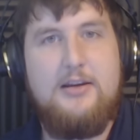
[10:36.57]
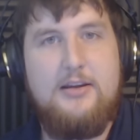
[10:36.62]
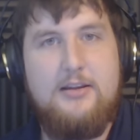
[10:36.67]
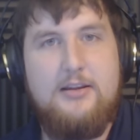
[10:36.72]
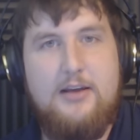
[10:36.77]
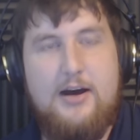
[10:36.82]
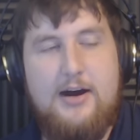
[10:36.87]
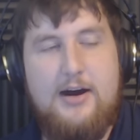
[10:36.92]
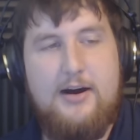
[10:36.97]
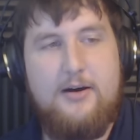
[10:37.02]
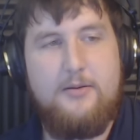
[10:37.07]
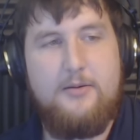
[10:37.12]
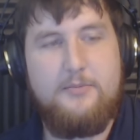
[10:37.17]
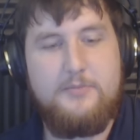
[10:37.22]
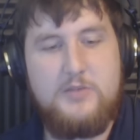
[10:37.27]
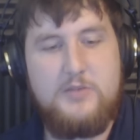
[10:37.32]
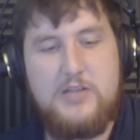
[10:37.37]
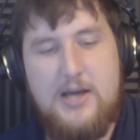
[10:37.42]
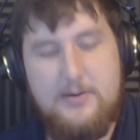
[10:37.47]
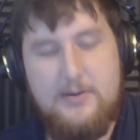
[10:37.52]
um,
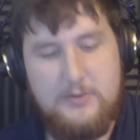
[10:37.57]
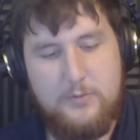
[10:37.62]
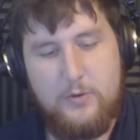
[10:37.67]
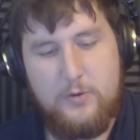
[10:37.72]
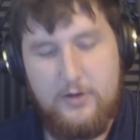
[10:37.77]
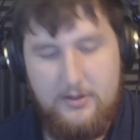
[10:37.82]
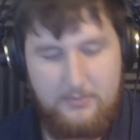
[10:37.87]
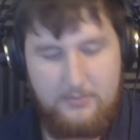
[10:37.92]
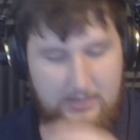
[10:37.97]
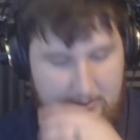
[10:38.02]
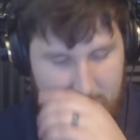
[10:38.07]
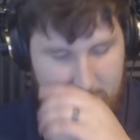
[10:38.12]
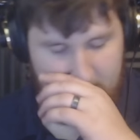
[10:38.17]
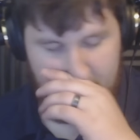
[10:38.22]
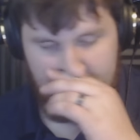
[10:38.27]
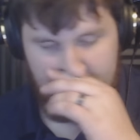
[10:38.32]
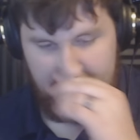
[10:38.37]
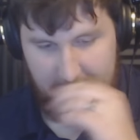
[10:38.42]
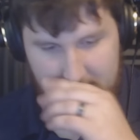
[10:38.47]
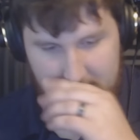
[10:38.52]
stop supporting me through
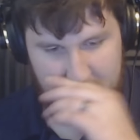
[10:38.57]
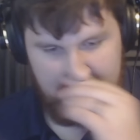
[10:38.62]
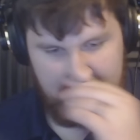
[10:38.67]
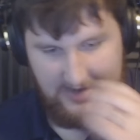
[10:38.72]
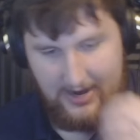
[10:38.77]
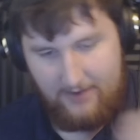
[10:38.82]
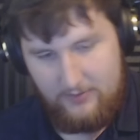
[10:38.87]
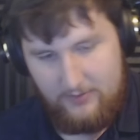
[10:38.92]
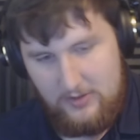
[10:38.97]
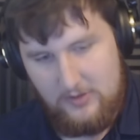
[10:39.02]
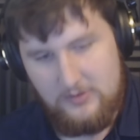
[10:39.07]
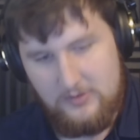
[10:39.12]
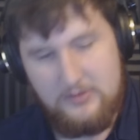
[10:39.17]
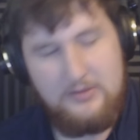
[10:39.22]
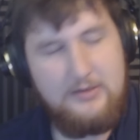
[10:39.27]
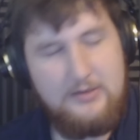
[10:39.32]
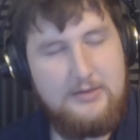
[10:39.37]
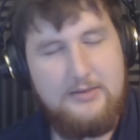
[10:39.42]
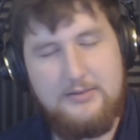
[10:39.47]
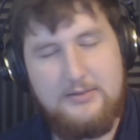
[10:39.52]
those avenues.
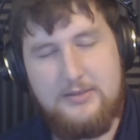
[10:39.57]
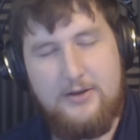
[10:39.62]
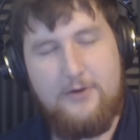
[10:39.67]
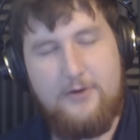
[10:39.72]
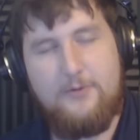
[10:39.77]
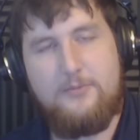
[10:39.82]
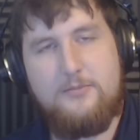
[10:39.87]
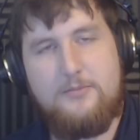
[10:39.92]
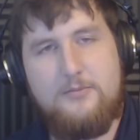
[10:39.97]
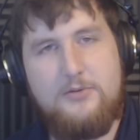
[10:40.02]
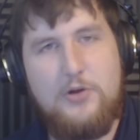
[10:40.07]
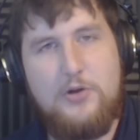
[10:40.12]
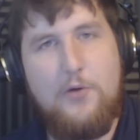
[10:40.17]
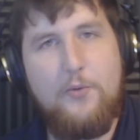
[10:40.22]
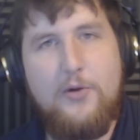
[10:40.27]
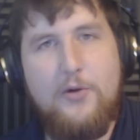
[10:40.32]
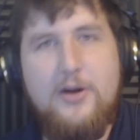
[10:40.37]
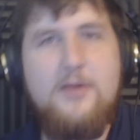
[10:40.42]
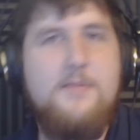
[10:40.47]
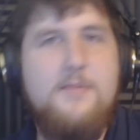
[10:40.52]
So don't
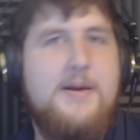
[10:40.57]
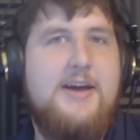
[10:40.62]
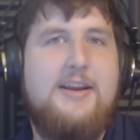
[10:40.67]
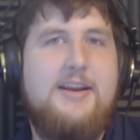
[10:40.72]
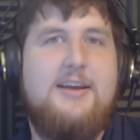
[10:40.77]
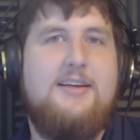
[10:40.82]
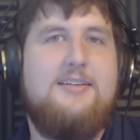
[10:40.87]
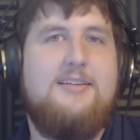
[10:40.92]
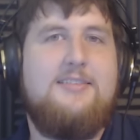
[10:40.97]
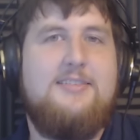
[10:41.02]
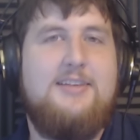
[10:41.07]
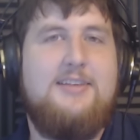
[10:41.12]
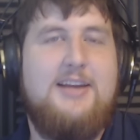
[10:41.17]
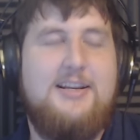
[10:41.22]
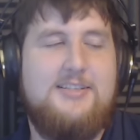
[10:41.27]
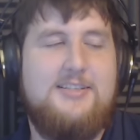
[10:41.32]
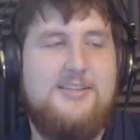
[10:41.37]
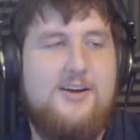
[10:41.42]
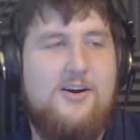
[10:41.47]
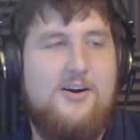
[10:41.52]
worry about it.
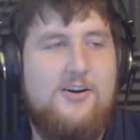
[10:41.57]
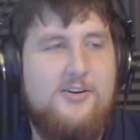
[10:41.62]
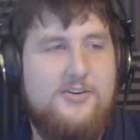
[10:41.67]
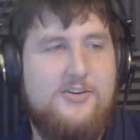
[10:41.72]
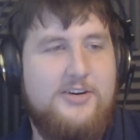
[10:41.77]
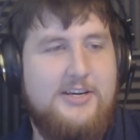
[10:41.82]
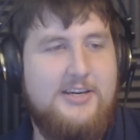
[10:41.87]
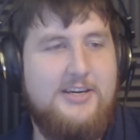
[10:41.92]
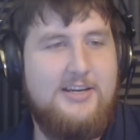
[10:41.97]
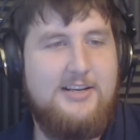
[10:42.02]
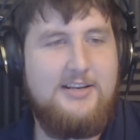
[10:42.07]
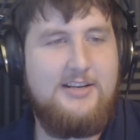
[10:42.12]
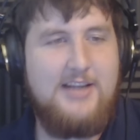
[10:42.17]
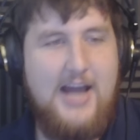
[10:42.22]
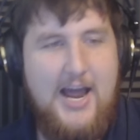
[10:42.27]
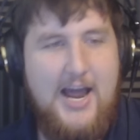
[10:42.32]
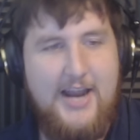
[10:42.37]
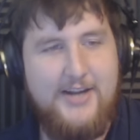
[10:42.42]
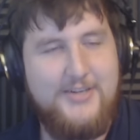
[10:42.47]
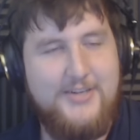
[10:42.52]
It's all good.
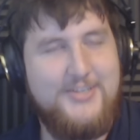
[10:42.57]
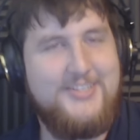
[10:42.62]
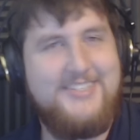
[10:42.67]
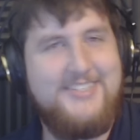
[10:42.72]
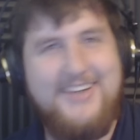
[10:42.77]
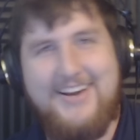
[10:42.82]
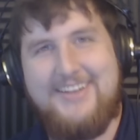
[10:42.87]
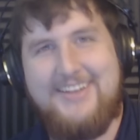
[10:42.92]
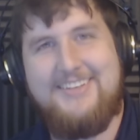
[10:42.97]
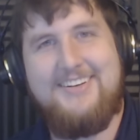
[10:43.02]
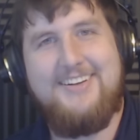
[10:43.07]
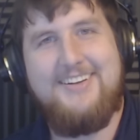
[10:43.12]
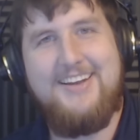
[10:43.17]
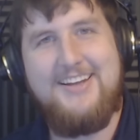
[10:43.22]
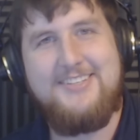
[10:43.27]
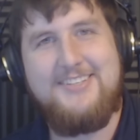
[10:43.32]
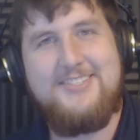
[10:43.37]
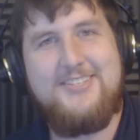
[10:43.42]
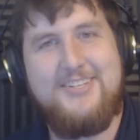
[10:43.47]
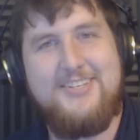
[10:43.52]
I understand.
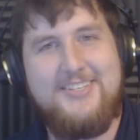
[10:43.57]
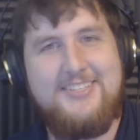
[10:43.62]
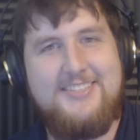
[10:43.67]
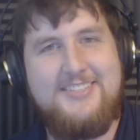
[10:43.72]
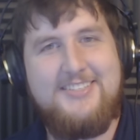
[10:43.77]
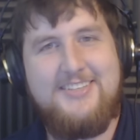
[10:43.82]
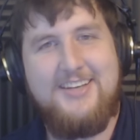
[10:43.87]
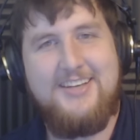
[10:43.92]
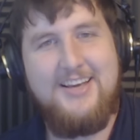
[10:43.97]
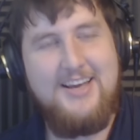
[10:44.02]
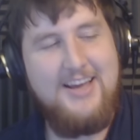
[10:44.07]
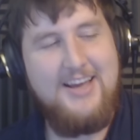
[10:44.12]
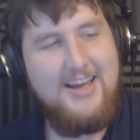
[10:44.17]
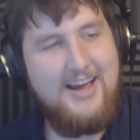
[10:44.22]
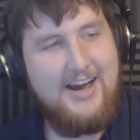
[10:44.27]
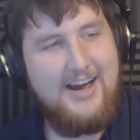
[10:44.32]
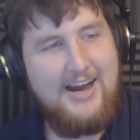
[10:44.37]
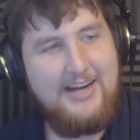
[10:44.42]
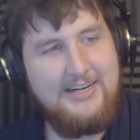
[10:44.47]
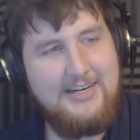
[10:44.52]
It's just
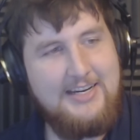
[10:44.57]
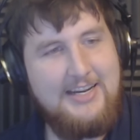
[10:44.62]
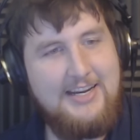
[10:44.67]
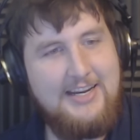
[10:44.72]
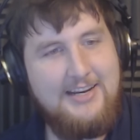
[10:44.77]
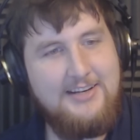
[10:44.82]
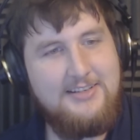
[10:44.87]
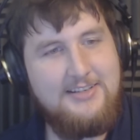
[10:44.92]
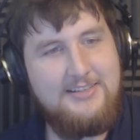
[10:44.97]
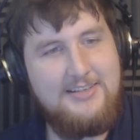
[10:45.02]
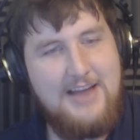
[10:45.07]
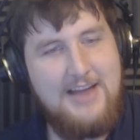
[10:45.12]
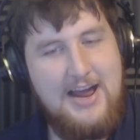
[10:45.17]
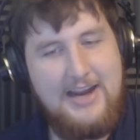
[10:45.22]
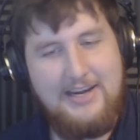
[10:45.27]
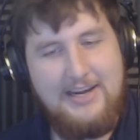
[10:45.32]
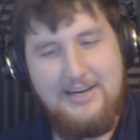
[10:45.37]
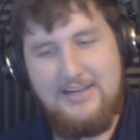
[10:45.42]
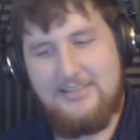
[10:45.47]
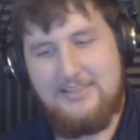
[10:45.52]
I need I
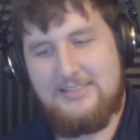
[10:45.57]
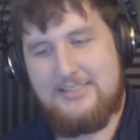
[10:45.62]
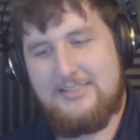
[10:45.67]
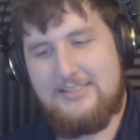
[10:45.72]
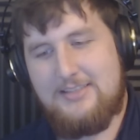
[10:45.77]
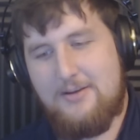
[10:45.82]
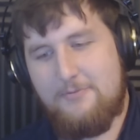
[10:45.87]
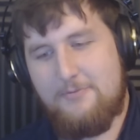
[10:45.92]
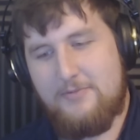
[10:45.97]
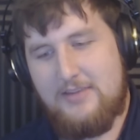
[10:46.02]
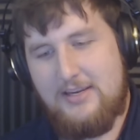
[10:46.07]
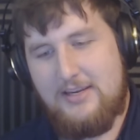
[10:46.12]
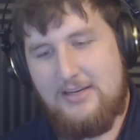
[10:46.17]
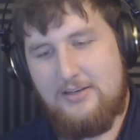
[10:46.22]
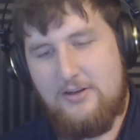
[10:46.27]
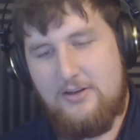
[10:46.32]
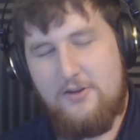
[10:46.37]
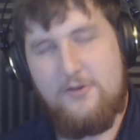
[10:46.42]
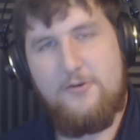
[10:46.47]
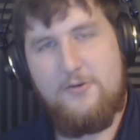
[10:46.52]
need something
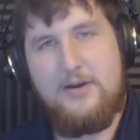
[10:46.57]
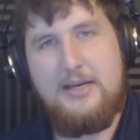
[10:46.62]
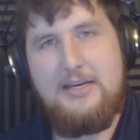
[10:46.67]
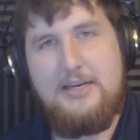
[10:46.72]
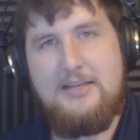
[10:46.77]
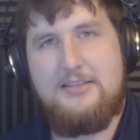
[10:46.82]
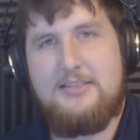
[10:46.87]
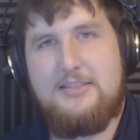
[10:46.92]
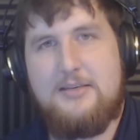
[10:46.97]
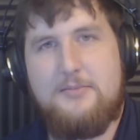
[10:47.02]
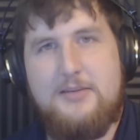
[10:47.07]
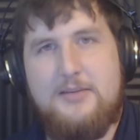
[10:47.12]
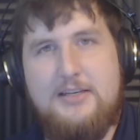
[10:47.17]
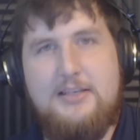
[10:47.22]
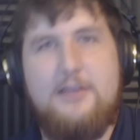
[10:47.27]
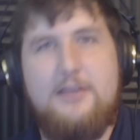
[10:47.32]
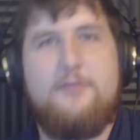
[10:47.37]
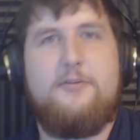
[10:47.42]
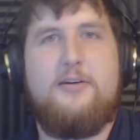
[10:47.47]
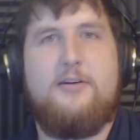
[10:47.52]
new. I need something
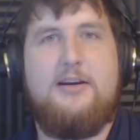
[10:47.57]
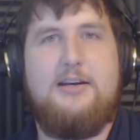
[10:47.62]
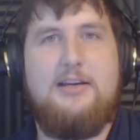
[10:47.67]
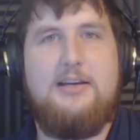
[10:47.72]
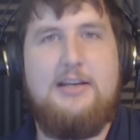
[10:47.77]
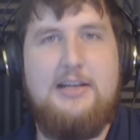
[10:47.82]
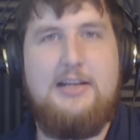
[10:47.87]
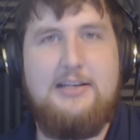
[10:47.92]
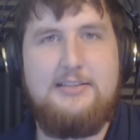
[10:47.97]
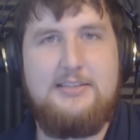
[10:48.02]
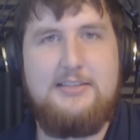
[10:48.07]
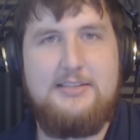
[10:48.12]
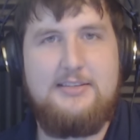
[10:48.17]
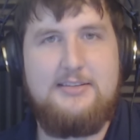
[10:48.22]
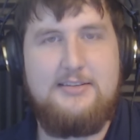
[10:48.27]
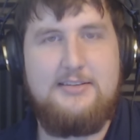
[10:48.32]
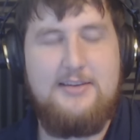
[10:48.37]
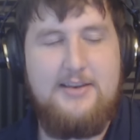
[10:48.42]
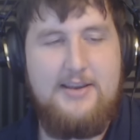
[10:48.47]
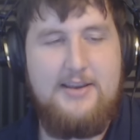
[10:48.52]
different. It's
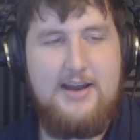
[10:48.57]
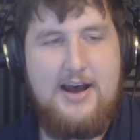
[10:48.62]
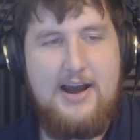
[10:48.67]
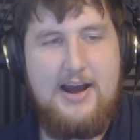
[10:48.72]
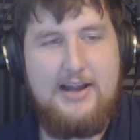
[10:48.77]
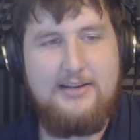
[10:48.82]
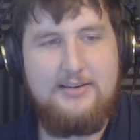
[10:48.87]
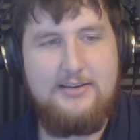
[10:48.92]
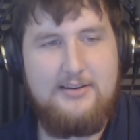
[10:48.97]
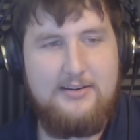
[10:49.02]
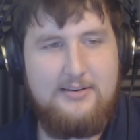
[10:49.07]
not